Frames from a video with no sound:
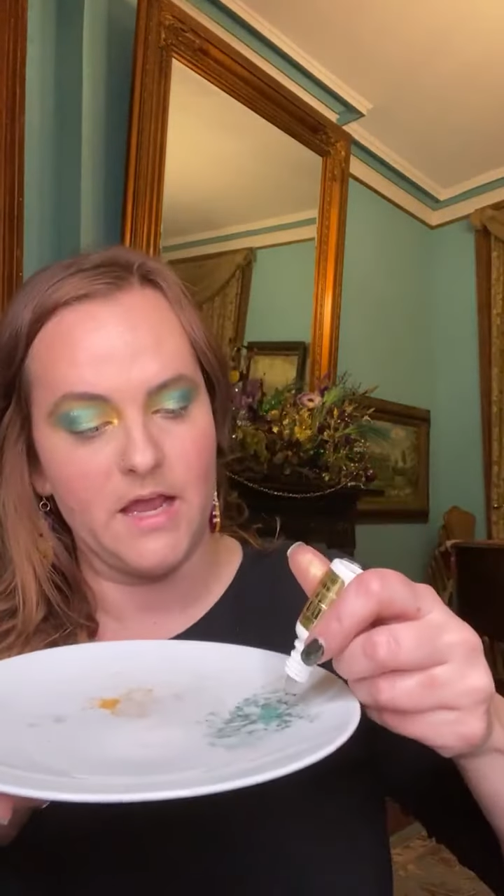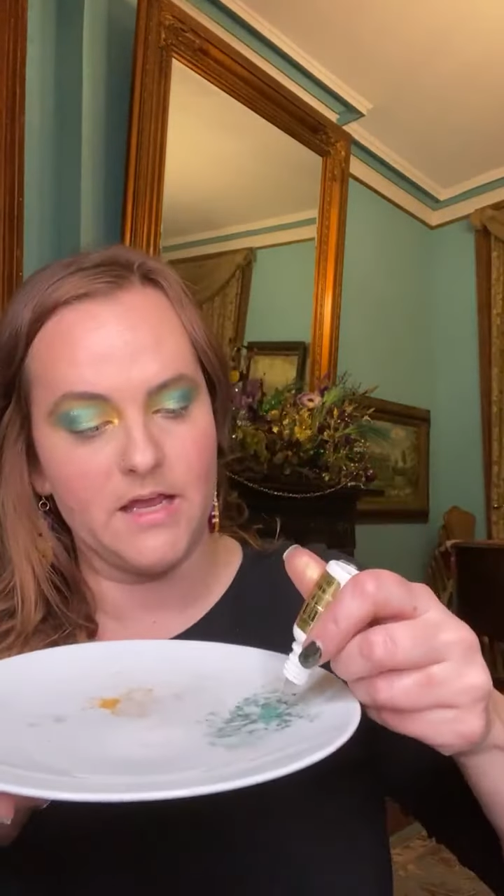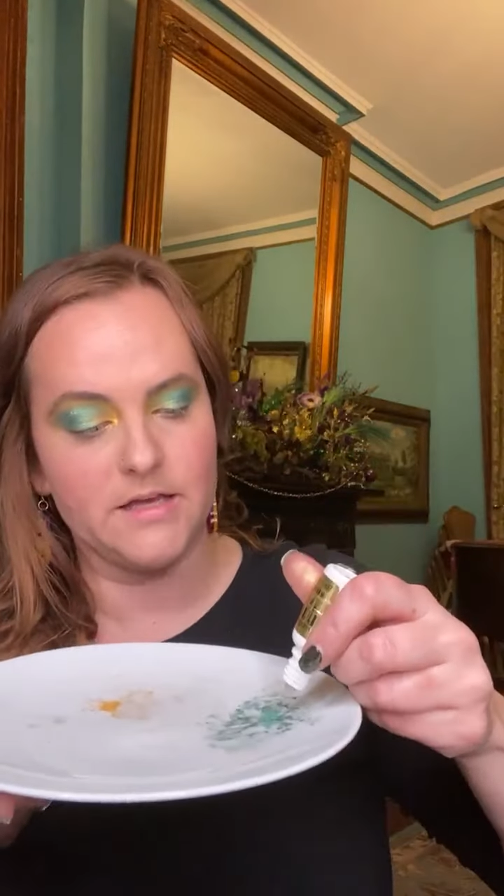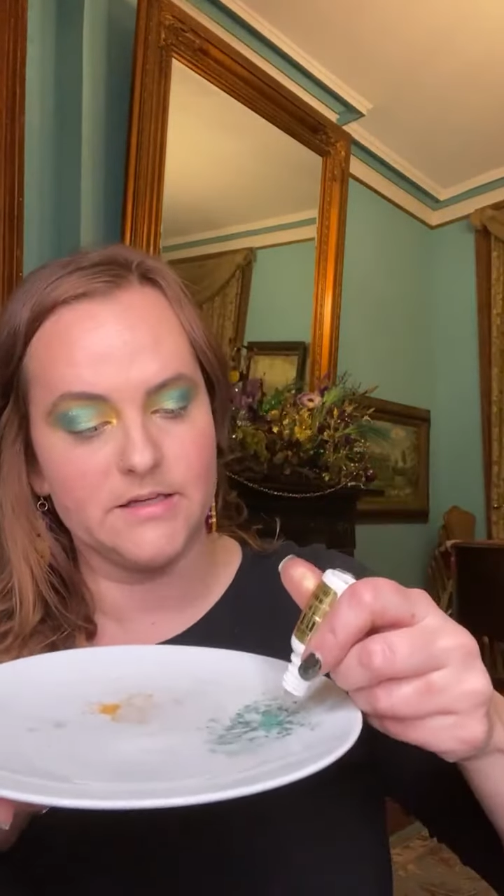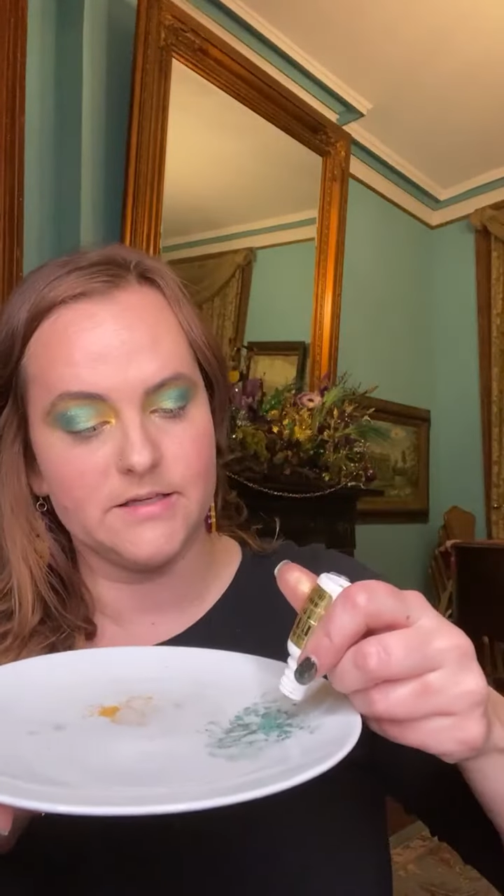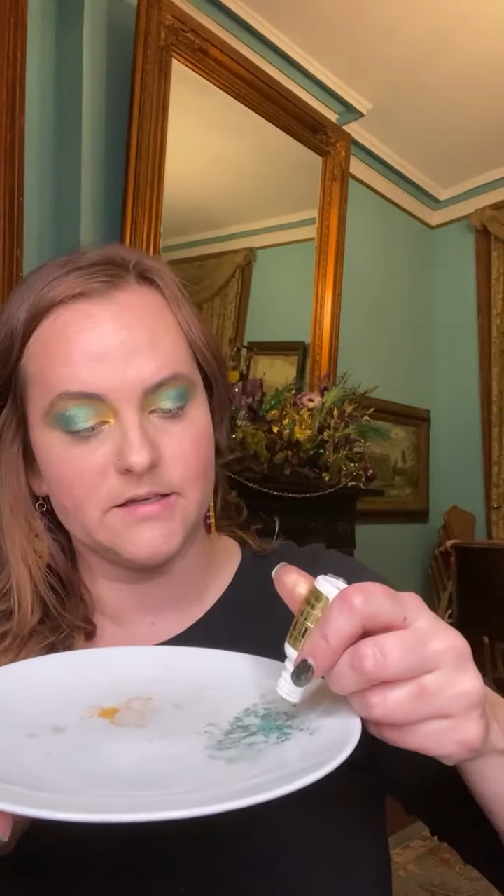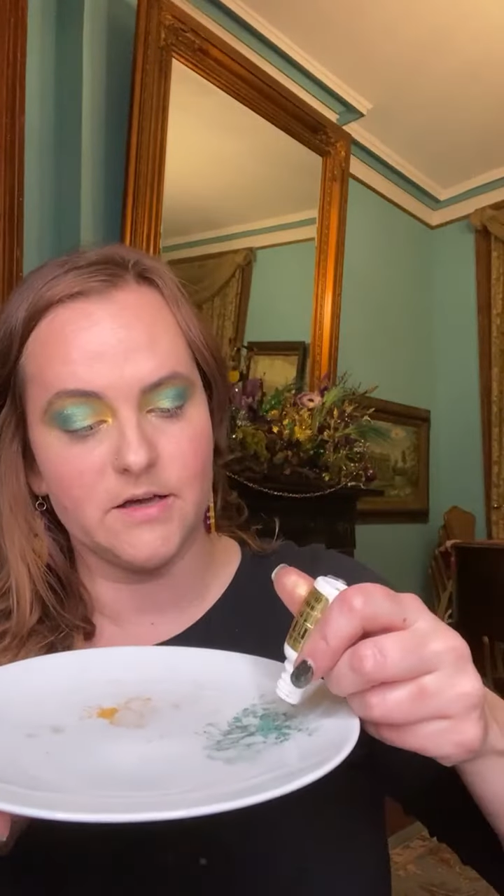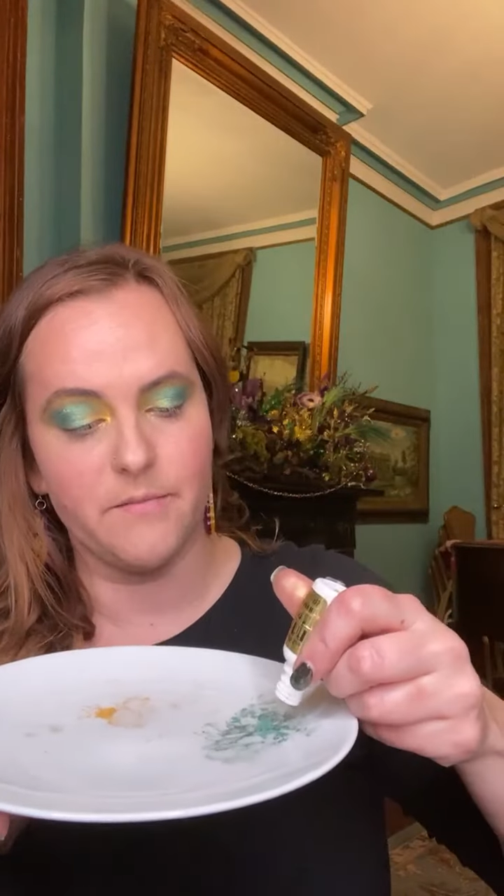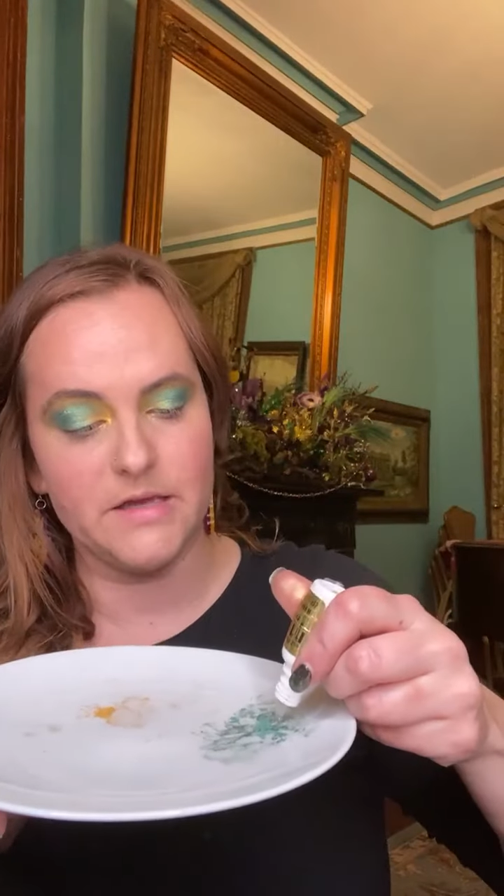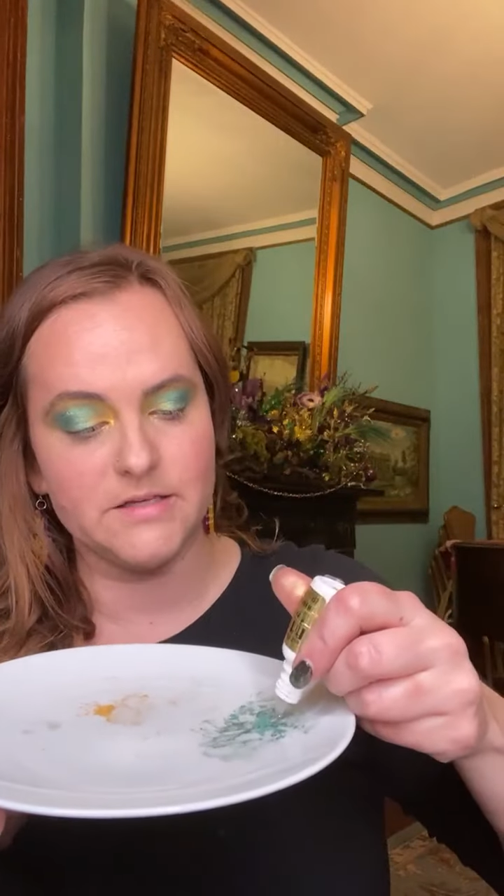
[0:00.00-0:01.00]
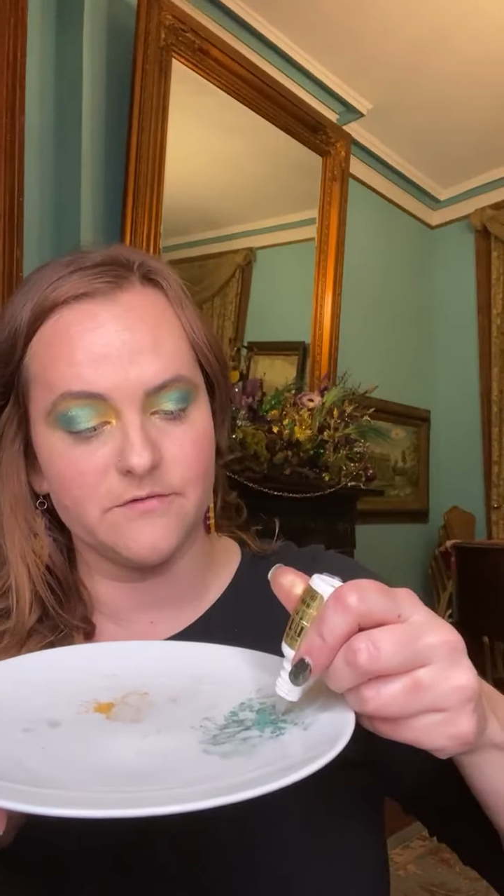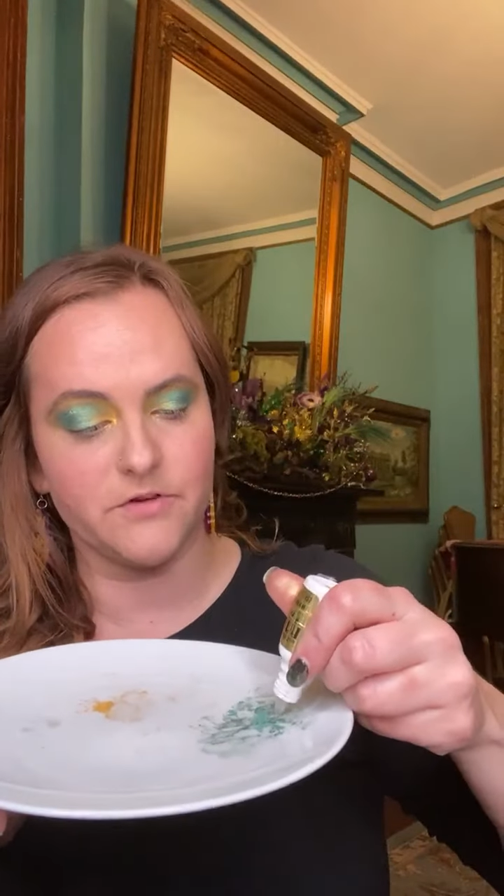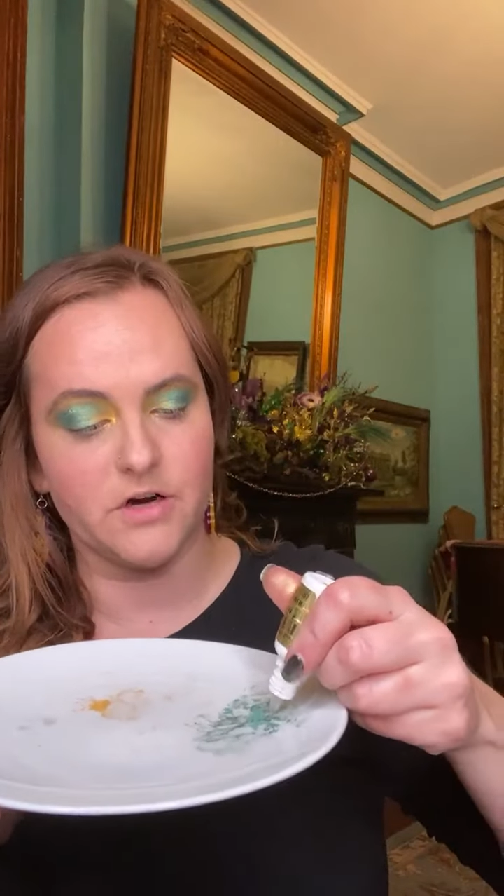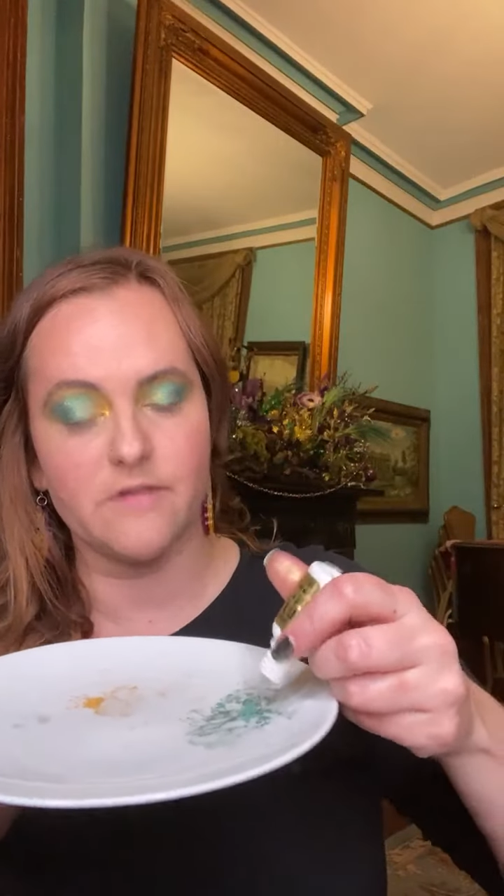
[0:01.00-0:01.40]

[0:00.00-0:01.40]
is amazing for